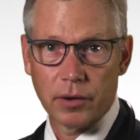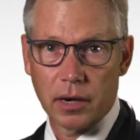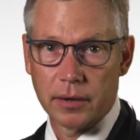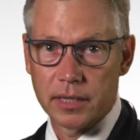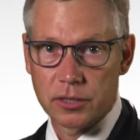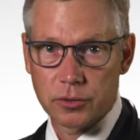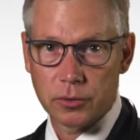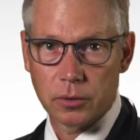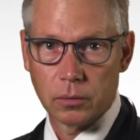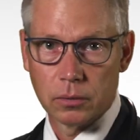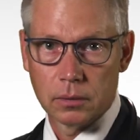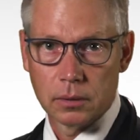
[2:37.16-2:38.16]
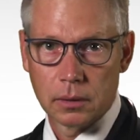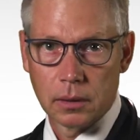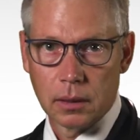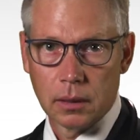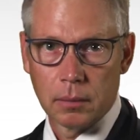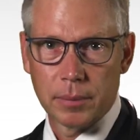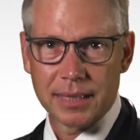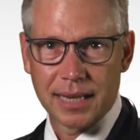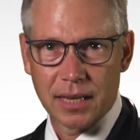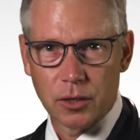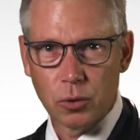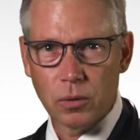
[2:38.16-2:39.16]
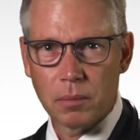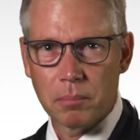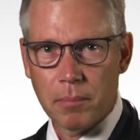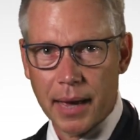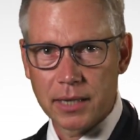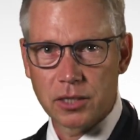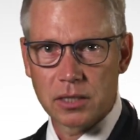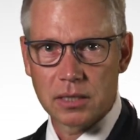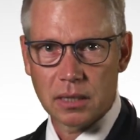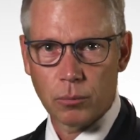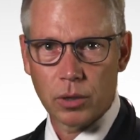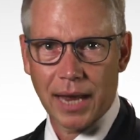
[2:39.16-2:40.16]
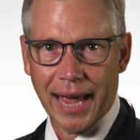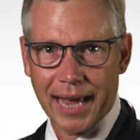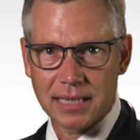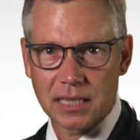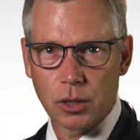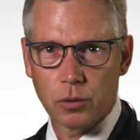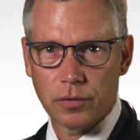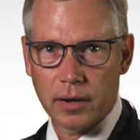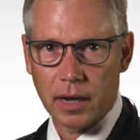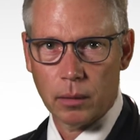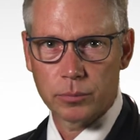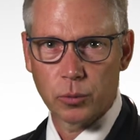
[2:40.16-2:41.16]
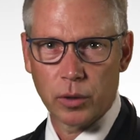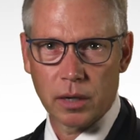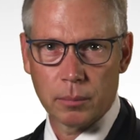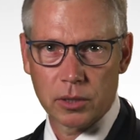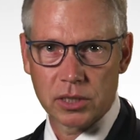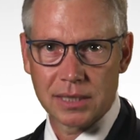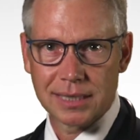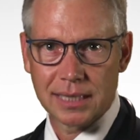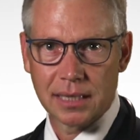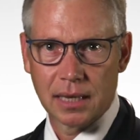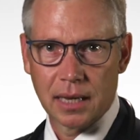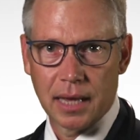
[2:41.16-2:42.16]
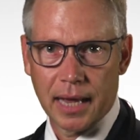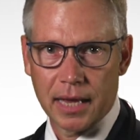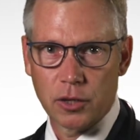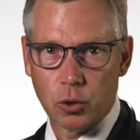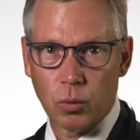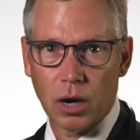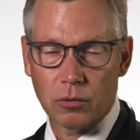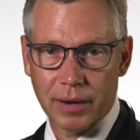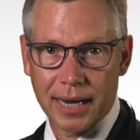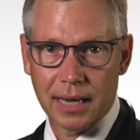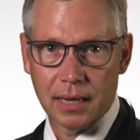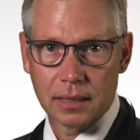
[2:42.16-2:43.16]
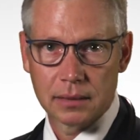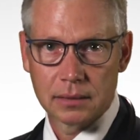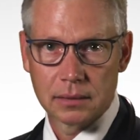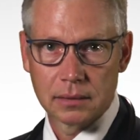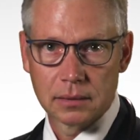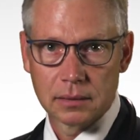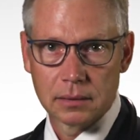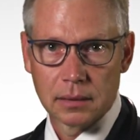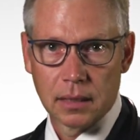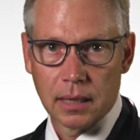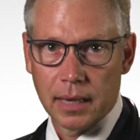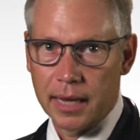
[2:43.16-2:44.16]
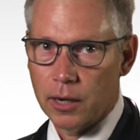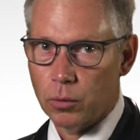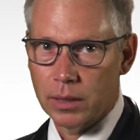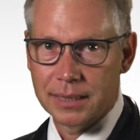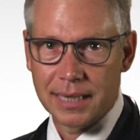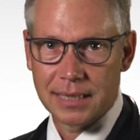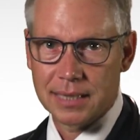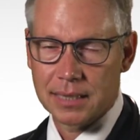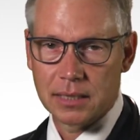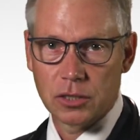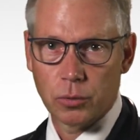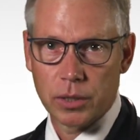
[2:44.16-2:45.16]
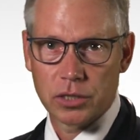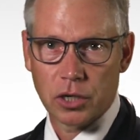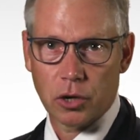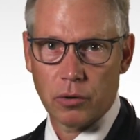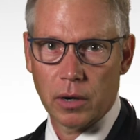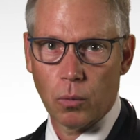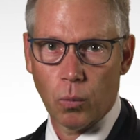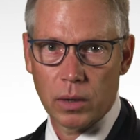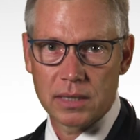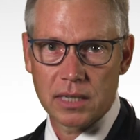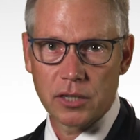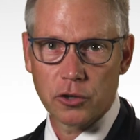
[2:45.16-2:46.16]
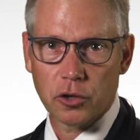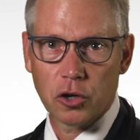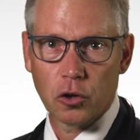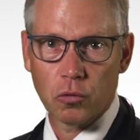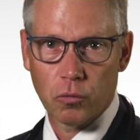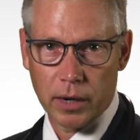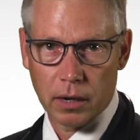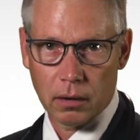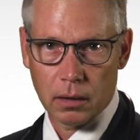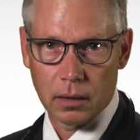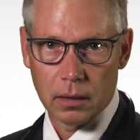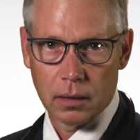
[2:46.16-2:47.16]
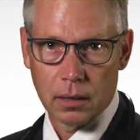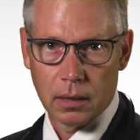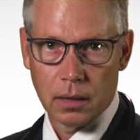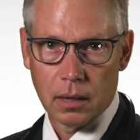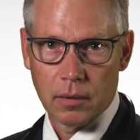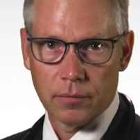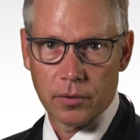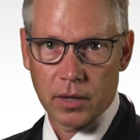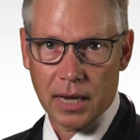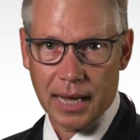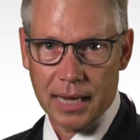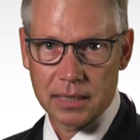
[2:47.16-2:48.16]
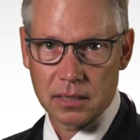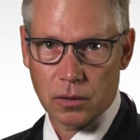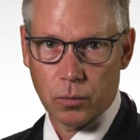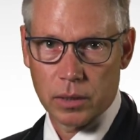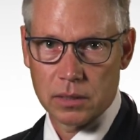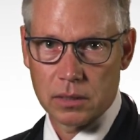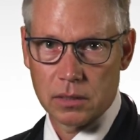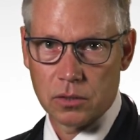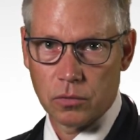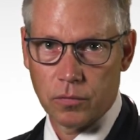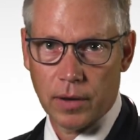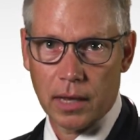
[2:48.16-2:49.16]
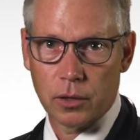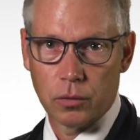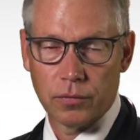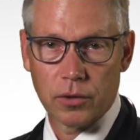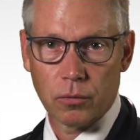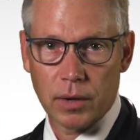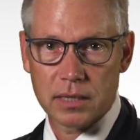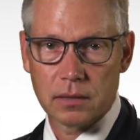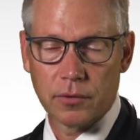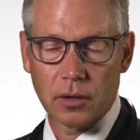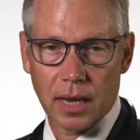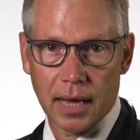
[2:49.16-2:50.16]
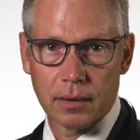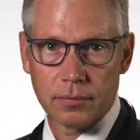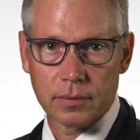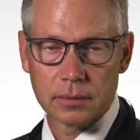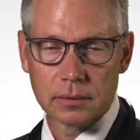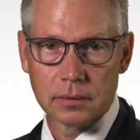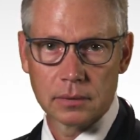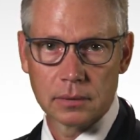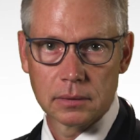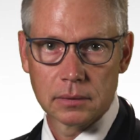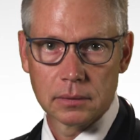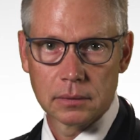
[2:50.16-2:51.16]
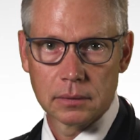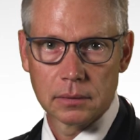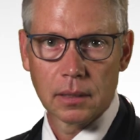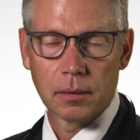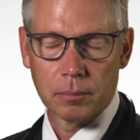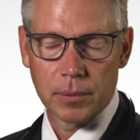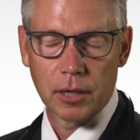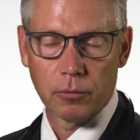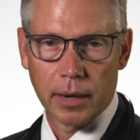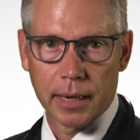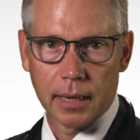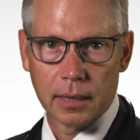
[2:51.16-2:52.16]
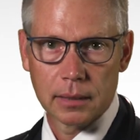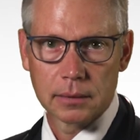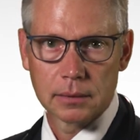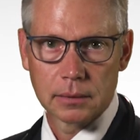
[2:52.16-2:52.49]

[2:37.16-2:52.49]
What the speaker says: rare, it's true. But can you imagine someone asking you for help during an emergency and you aren't ready? It only takes that situation occurring once in your career for the consequences to follow you for the rest of your life. Be ready.